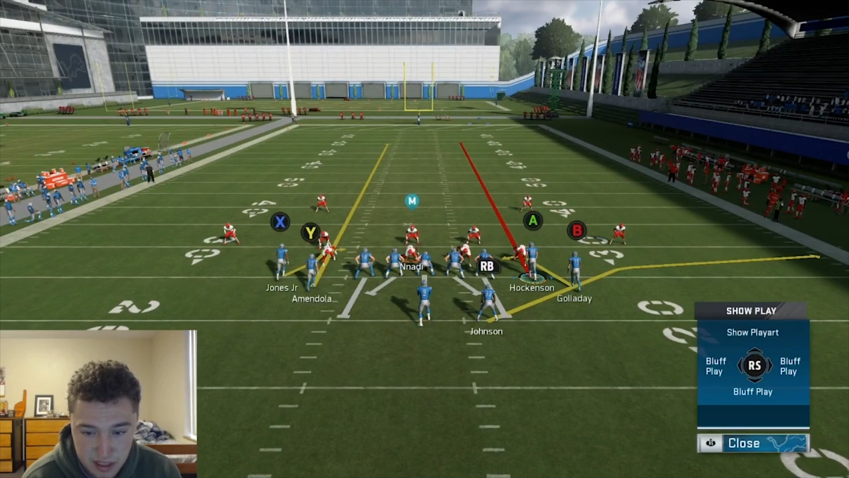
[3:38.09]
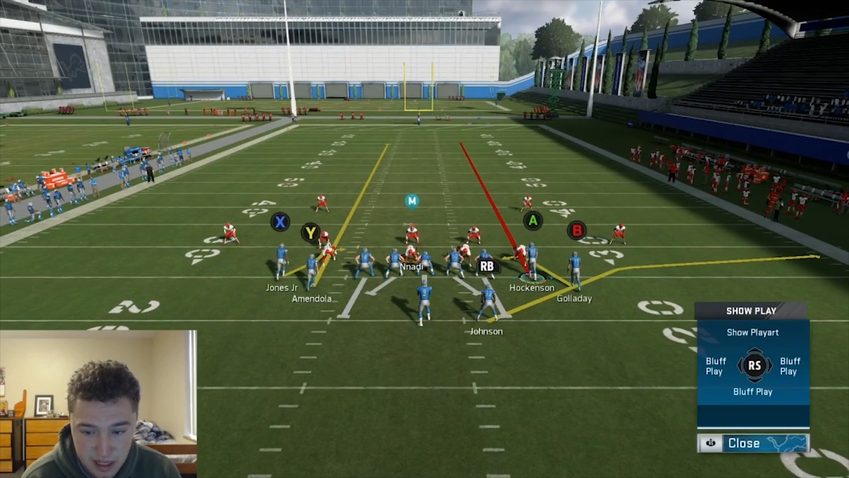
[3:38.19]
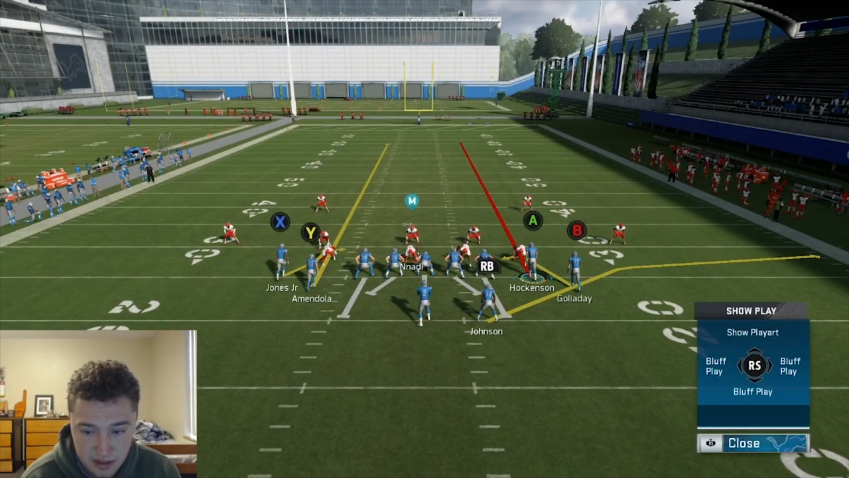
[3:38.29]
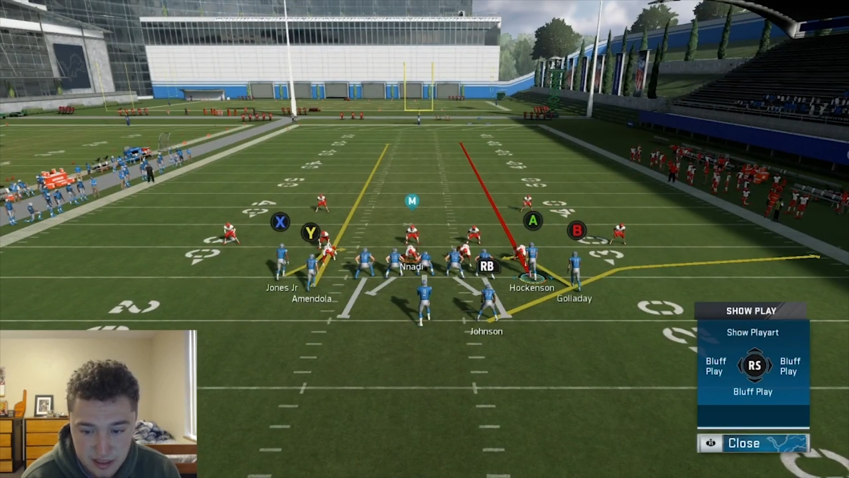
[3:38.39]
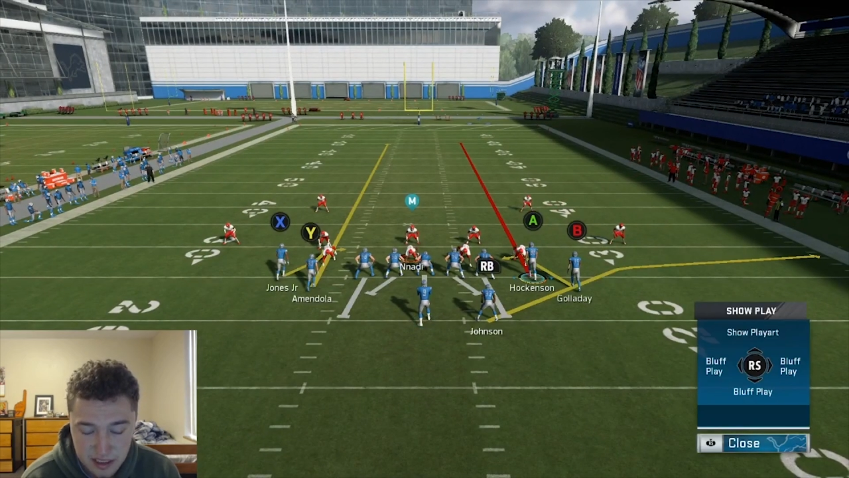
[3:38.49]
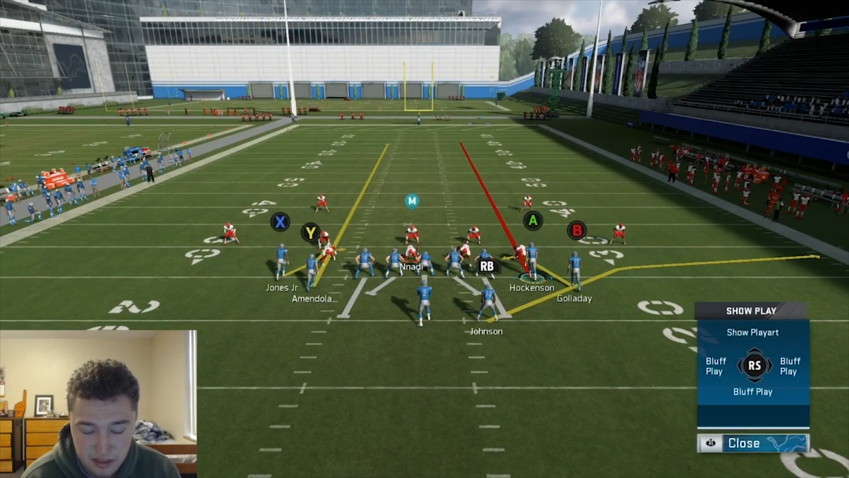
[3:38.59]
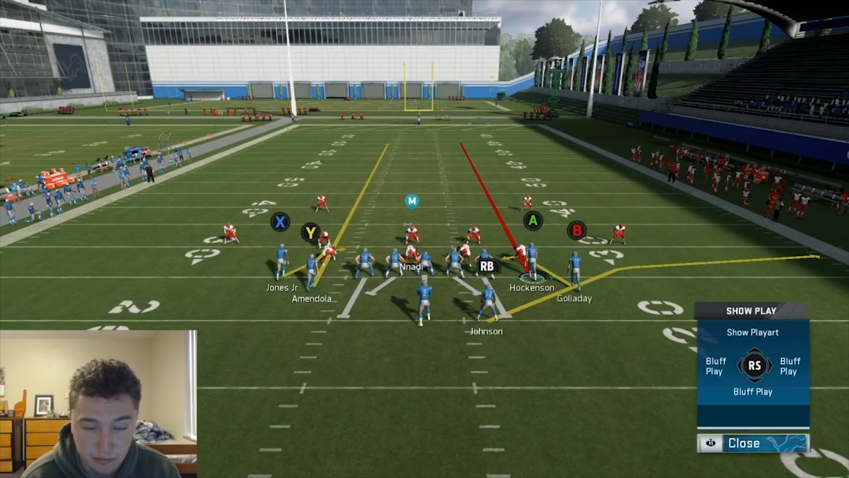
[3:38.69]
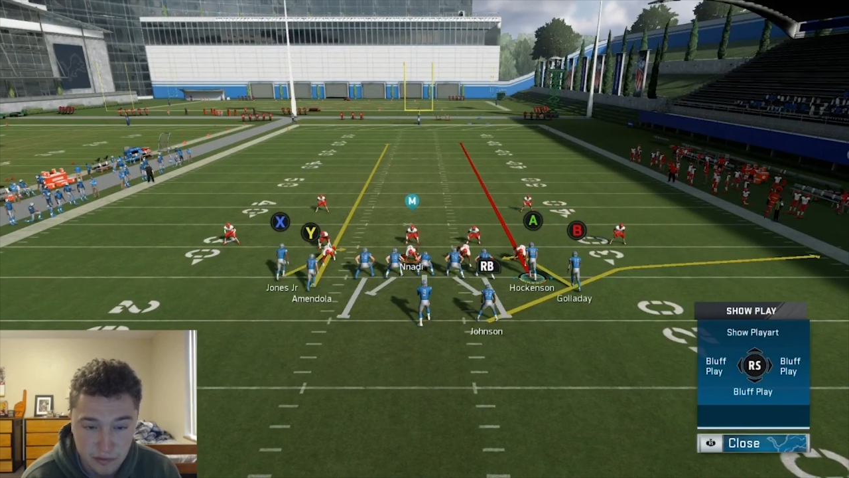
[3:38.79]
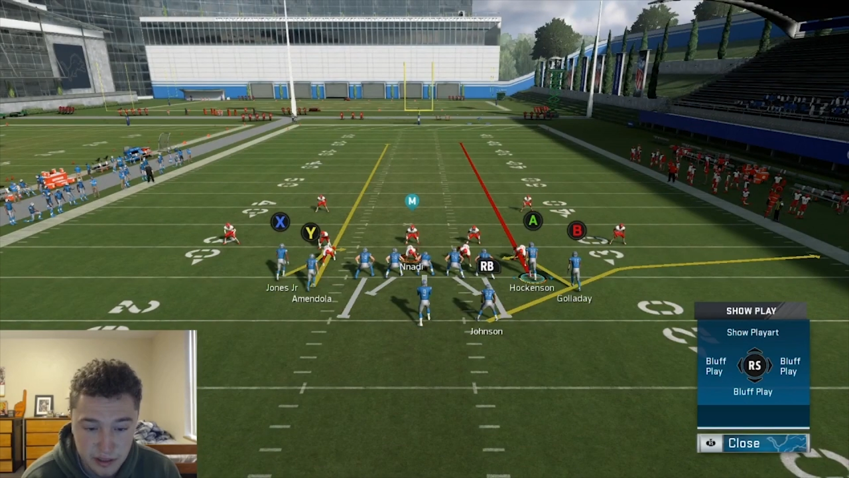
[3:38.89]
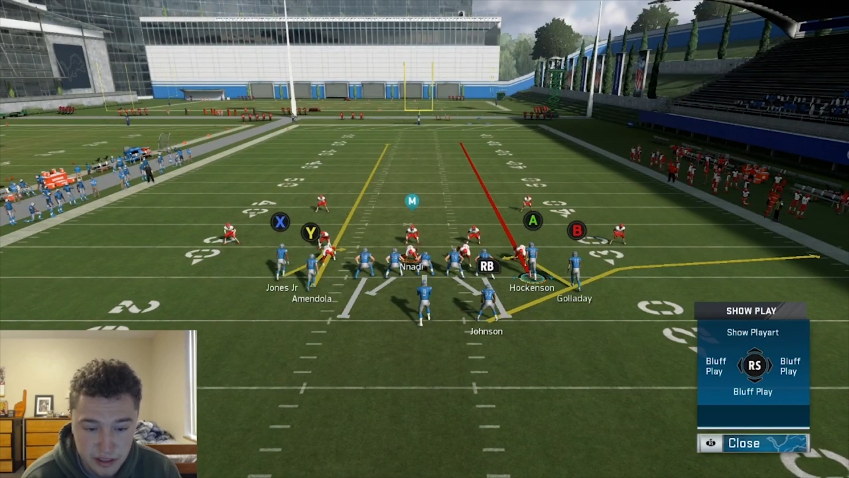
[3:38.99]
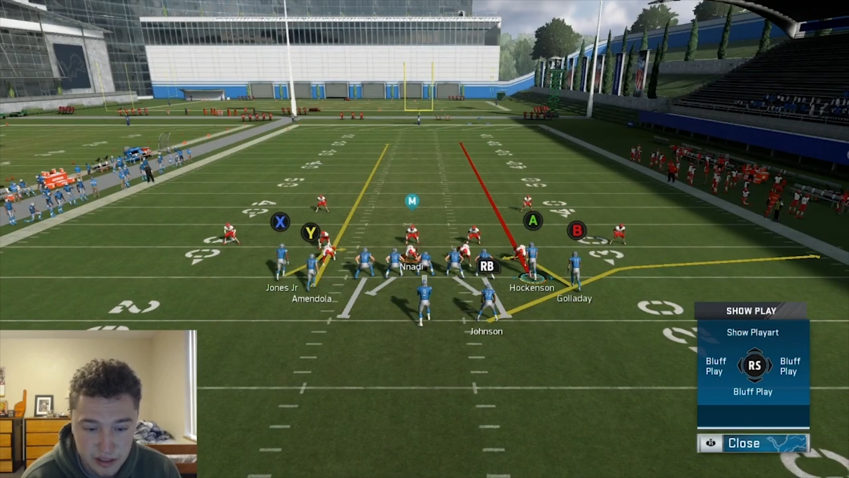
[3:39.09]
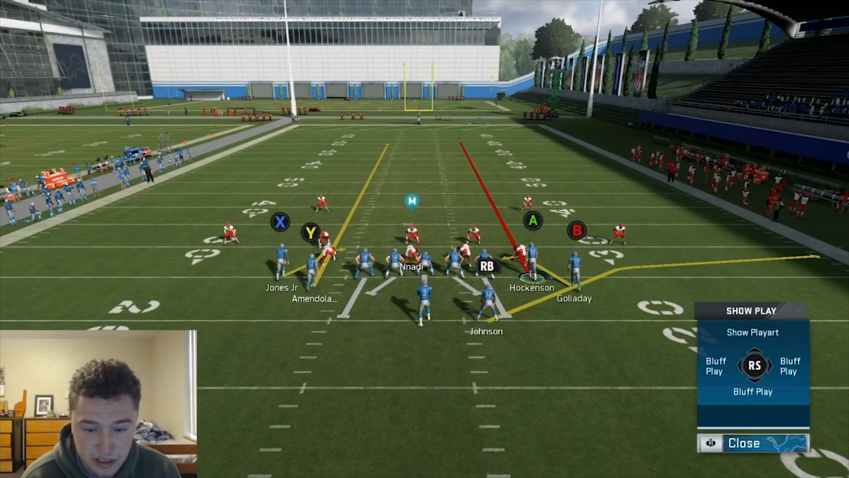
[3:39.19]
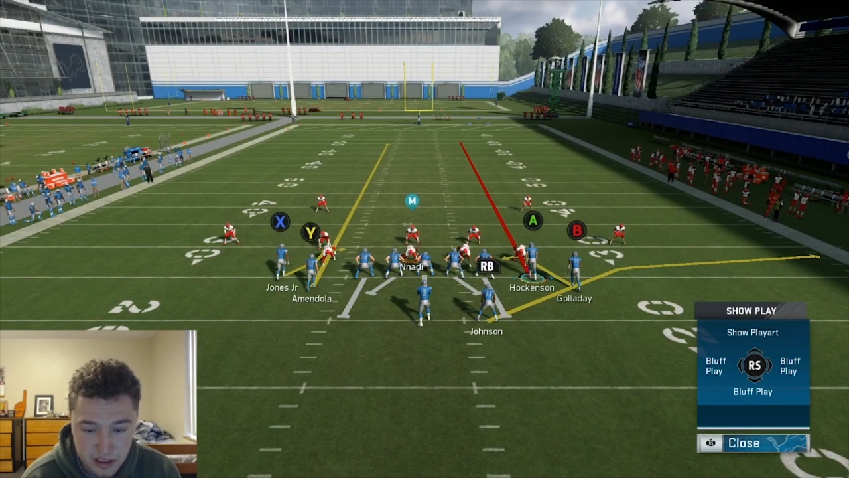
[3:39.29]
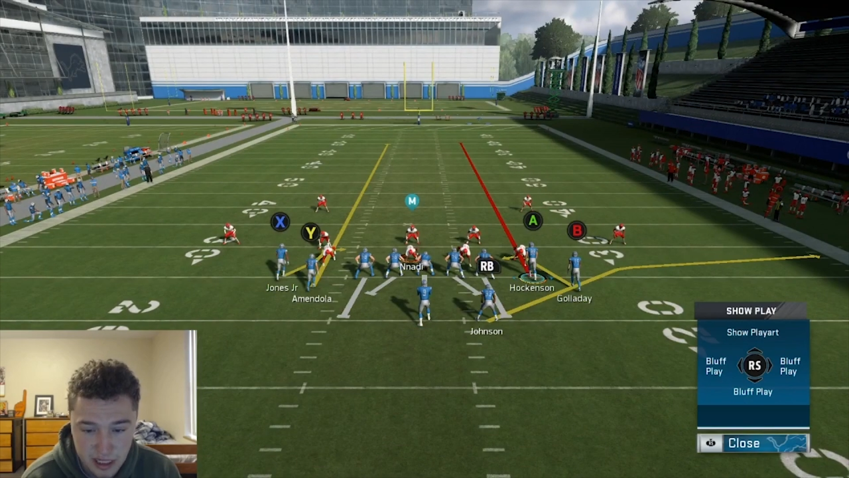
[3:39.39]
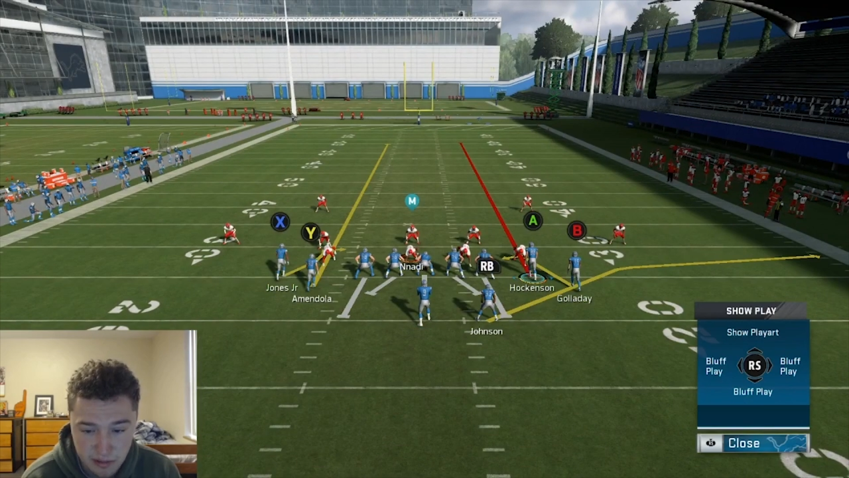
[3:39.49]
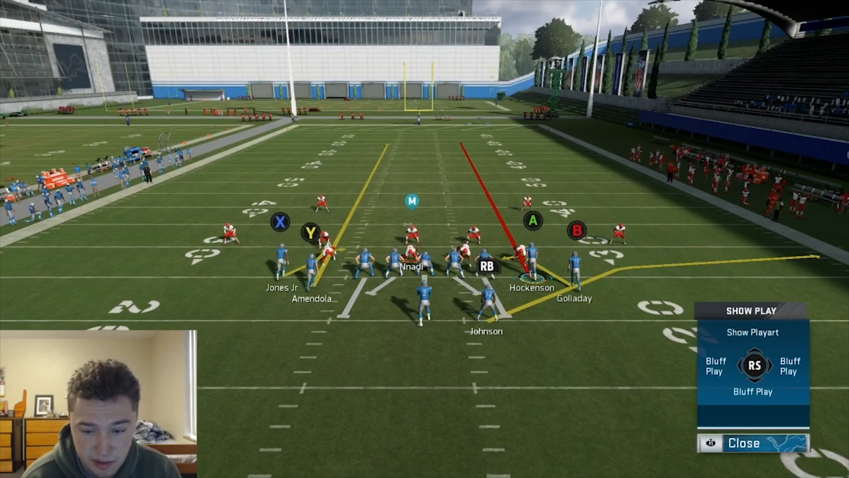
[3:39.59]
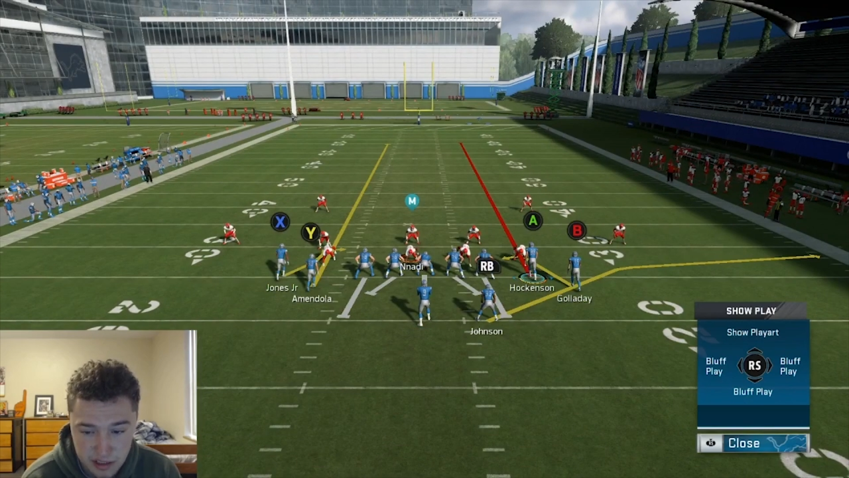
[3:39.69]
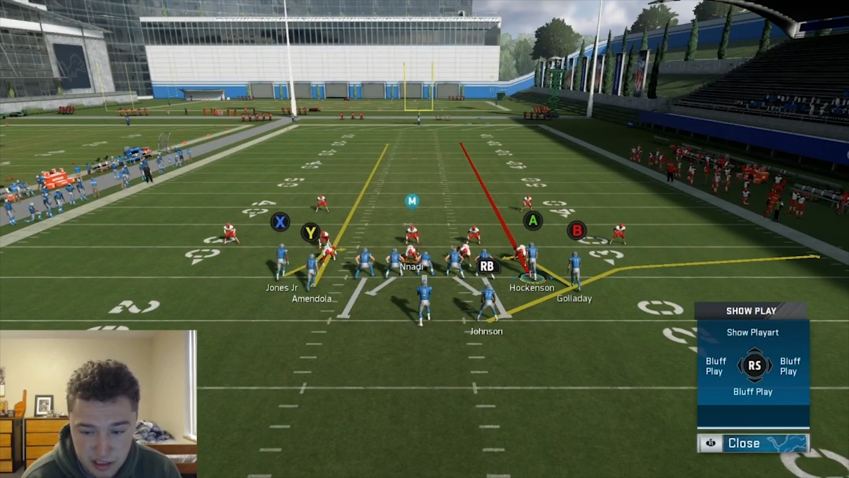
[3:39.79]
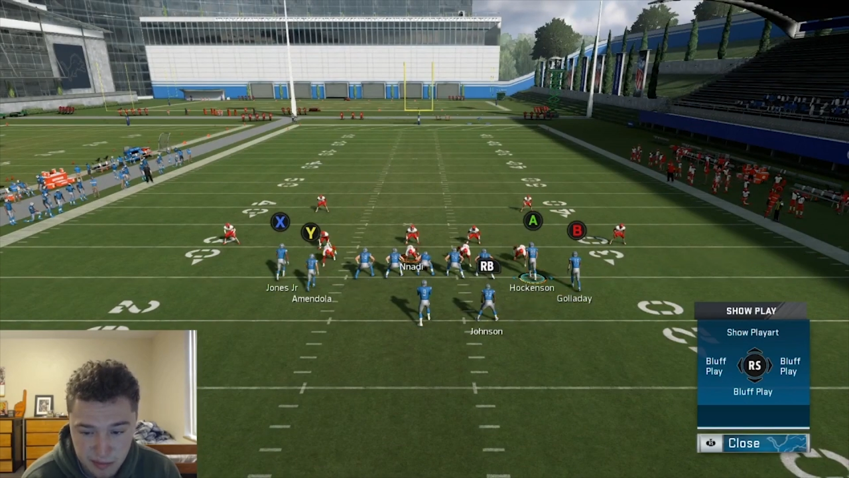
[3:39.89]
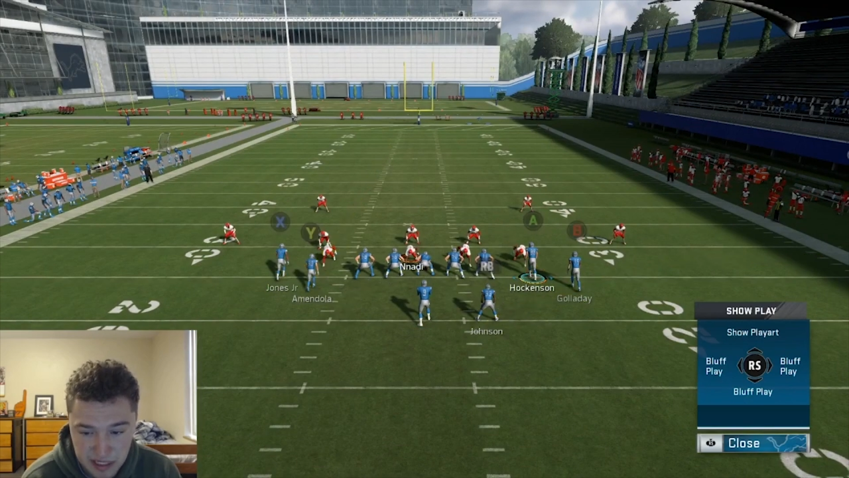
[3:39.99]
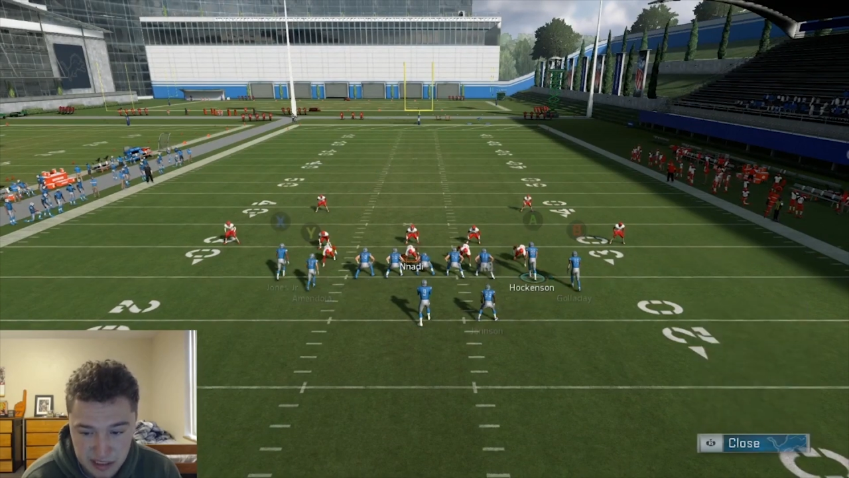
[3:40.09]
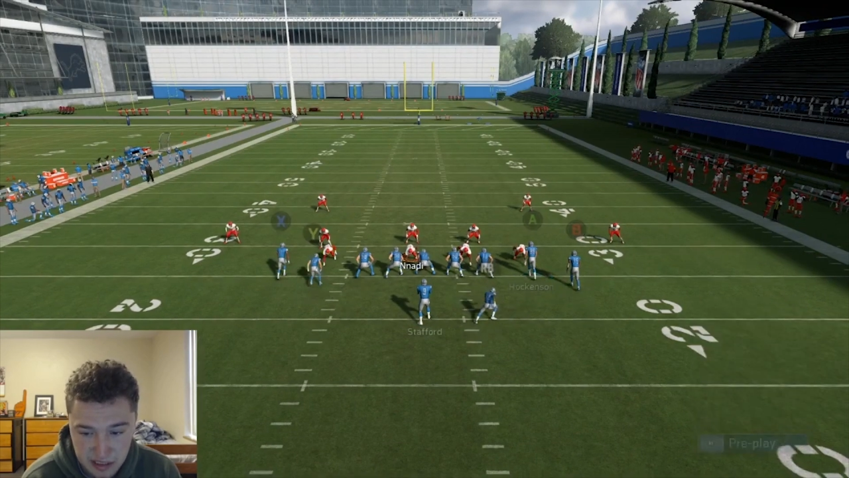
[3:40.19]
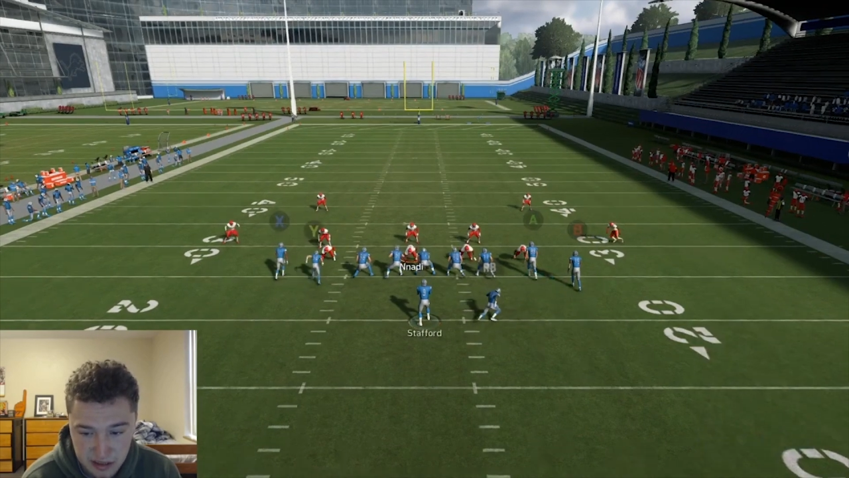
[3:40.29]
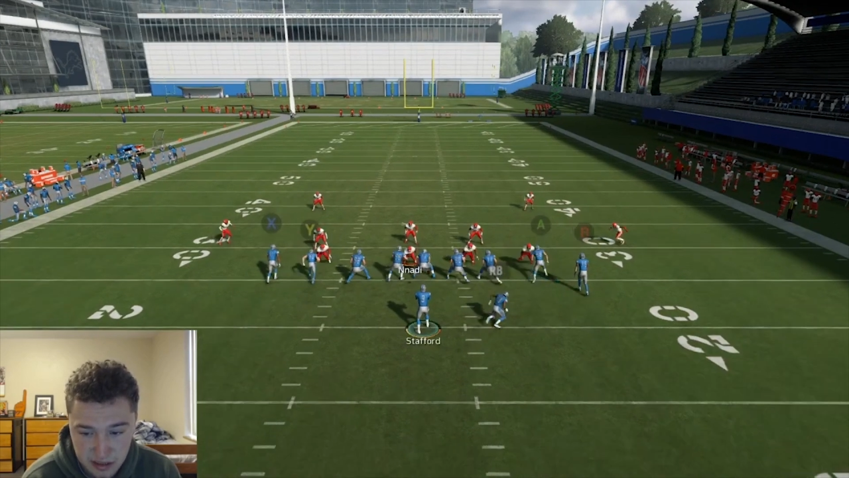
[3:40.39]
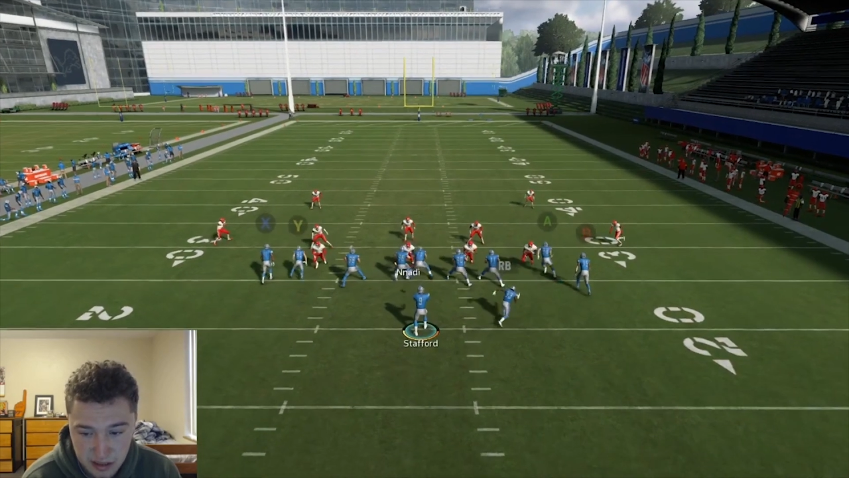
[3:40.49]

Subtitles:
And this is really just to hit one of the spacing.